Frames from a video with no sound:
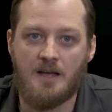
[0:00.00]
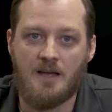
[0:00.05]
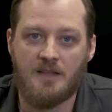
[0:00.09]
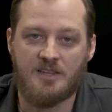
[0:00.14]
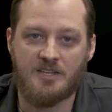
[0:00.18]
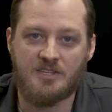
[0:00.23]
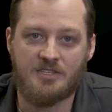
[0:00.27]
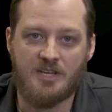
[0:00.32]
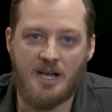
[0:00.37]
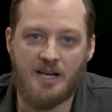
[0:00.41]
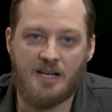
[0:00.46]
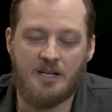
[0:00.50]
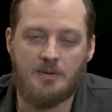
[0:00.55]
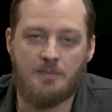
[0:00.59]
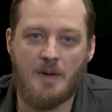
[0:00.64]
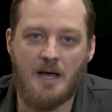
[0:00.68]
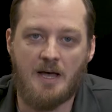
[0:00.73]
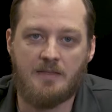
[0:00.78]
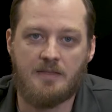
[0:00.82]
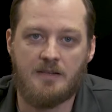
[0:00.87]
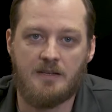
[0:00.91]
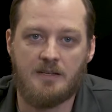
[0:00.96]
The second
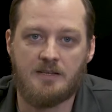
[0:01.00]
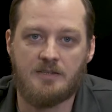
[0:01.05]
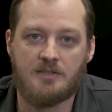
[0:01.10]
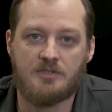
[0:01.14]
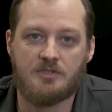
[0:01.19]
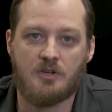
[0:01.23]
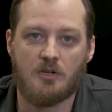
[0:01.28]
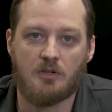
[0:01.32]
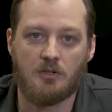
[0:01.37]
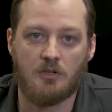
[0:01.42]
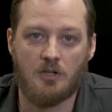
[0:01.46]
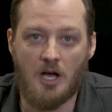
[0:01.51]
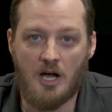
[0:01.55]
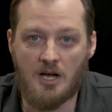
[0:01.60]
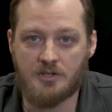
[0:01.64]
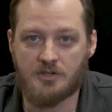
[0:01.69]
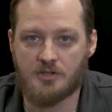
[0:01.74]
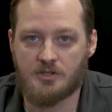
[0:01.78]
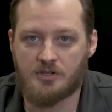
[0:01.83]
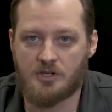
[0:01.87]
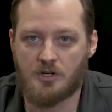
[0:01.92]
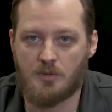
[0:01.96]
method is
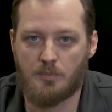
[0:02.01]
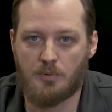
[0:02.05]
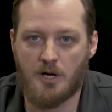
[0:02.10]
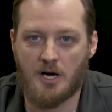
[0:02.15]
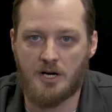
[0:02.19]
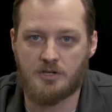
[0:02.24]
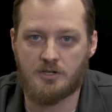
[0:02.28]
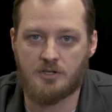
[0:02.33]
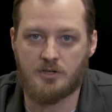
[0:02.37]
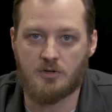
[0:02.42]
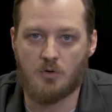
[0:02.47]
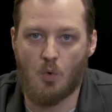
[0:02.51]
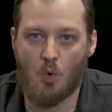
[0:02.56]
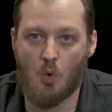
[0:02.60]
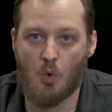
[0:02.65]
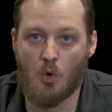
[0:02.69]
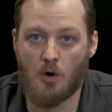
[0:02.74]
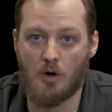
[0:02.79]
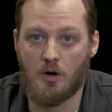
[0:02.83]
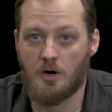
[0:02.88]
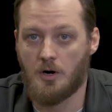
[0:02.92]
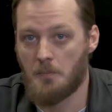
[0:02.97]
lossless compression,
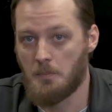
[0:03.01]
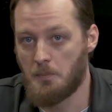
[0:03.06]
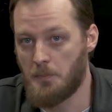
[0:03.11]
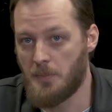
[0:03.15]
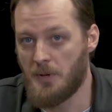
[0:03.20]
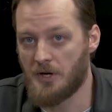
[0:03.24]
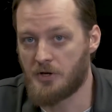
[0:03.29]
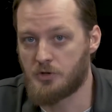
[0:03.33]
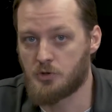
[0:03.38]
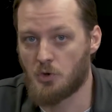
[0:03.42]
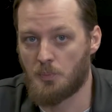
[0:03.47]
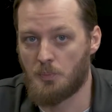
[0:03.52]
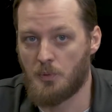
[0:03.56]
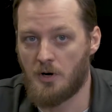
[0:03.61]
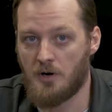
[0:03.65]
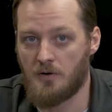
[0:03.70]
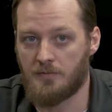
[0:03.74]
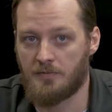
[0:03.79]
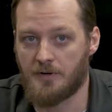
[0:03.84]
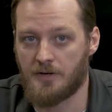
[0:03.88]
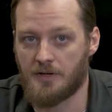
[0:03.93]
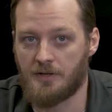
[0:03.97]
or pixel
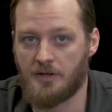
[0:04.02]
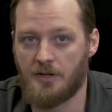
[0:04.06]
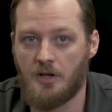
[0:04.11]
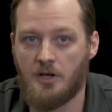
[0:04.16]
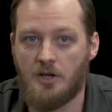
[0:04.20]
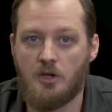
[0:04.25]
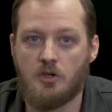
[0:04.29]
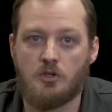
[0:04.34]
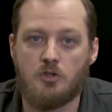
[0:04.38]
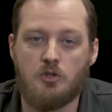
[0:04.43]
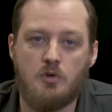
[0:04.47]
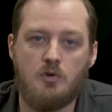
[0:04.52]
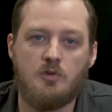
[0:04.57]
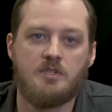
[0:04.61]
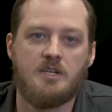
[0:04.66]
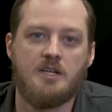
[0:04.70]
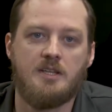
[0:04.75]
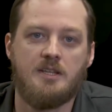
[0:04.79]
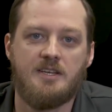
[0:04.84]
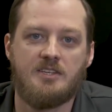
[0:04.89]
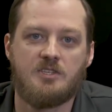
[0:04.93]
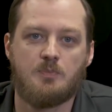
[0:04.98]
perfect.
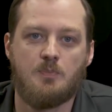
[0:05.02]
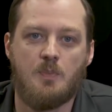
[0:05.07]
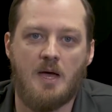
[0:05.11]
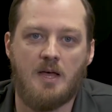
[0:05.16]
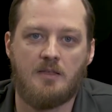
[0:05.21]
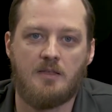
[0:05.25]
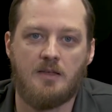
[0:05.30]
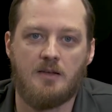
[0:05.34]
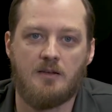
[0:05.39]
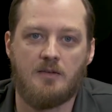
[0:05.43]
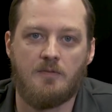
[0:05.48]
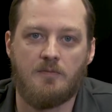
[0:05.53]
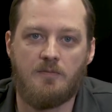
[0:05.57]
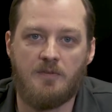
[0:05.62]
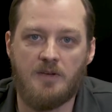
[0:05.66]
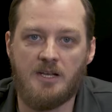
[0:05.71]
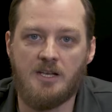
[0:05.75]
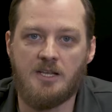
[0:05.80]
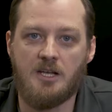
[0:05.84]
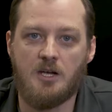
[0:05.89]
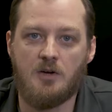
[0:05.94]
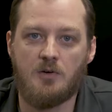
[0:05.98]
Using this method,
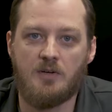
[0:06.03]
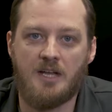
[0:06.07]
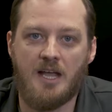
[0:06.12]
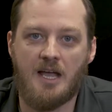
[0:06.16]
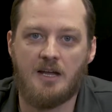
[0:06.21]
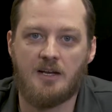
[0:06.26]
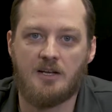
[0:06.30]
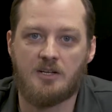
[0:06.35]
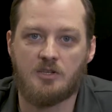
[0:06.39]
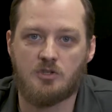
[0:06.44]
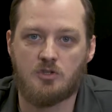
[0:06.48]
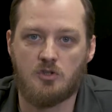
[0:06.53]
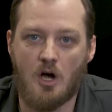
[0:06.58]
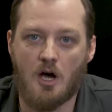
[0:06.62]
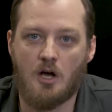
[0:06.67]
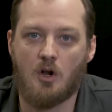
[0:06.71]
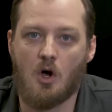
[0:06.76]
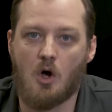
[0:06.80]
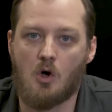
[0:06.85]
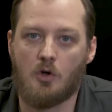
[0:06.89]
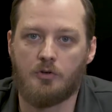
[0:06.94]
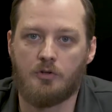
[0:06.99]
video data is
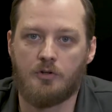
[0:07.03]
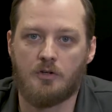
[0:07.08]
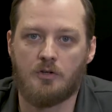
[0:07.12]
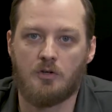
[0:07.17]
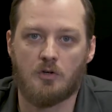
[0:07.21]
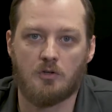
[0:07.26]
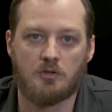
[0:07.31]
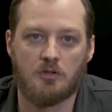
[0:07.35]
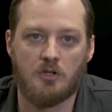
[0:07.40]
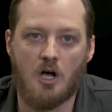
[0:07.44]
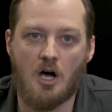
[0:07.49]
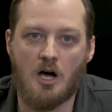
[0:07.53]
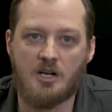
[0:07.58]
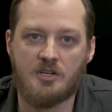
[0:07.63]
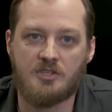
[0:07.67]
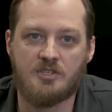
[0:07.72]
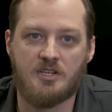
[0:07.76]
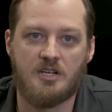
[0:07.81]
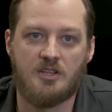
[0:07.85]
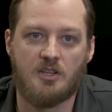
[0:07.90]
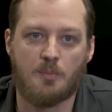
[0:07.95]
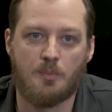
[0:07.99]
not altered or
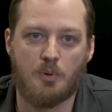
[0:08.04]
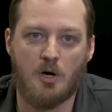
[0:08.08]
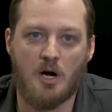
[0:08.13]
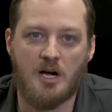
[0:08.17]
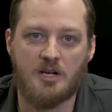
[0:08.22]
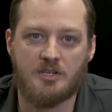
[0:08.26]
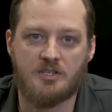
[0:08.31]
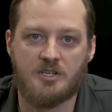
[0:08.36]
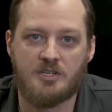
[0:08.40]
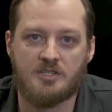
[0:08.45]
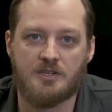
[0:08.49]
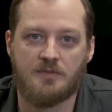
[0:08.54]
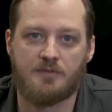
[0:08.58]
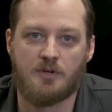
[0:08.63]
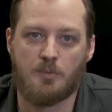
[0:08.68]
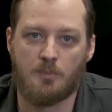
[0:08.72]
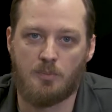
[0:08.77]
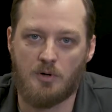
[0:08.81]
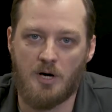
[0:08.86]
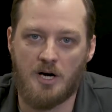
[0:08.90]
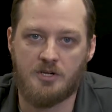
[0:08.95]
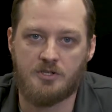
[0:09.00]
lost in the process of
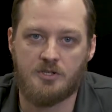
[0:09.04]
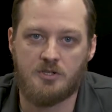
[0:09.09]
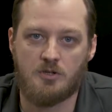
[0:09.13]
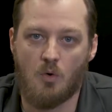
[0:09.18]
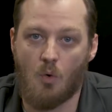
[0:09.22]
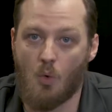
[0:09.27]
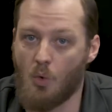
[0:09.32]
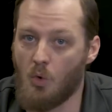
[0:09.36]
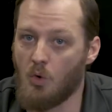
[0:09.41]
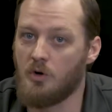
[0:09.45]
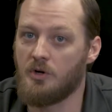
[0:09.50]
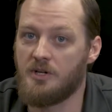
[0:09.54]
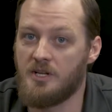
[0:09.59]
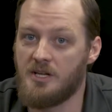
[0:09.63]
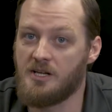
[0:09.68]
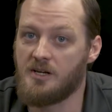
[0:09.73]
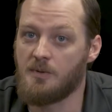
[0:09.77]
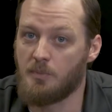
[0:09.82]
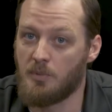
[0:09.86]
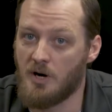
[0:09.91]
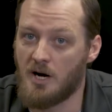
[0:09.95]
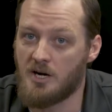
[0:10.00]
compression or
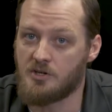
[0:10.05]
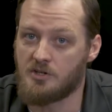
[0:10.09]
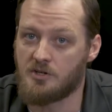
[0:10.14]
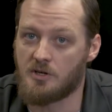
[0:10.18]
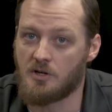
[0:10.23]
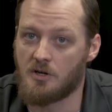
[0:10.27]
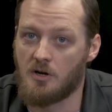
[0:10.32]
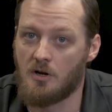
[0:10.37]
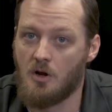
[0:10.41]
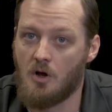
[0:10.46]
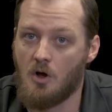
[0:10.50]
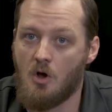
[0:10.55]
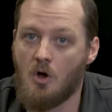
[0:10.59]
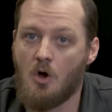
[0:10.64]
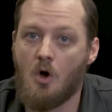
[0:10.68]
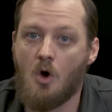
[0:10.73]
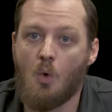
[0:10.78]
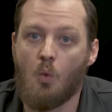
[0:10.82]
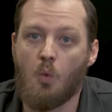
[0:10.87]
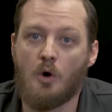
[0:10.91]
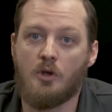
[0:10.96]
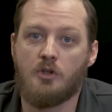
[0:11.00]
decompression.
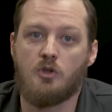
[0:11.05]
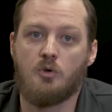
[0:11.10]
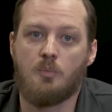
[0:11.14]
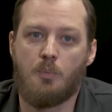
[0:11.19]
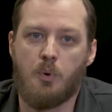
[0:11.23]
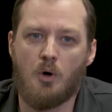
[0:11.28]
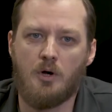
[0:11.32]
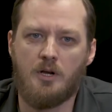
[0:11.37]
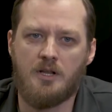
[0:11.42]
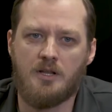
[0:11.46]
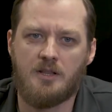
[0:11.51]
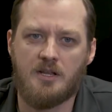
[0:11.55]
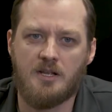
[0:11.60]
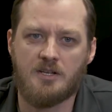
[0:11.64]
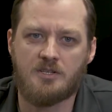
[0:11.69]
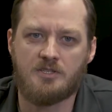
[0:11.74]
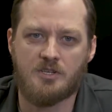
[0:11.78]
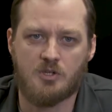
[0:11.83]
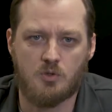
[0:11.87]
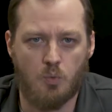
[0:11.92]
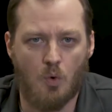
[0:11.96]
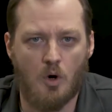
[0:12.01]
What you put in
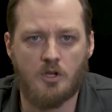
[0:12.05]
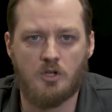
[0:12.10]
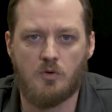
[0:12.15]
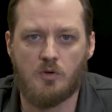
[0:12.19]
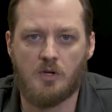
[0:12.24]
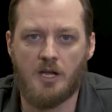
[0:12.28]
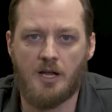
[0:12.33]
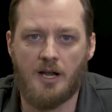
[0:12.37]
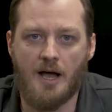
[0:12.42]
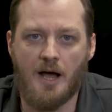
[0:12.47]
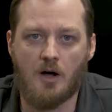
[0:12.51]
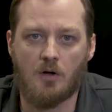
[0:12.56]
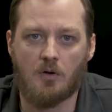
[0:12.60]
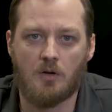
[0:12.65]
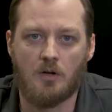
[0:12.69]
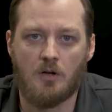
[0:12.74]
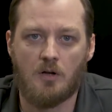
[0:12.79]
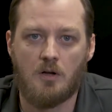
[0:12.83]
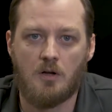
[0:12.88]
this is what you get out.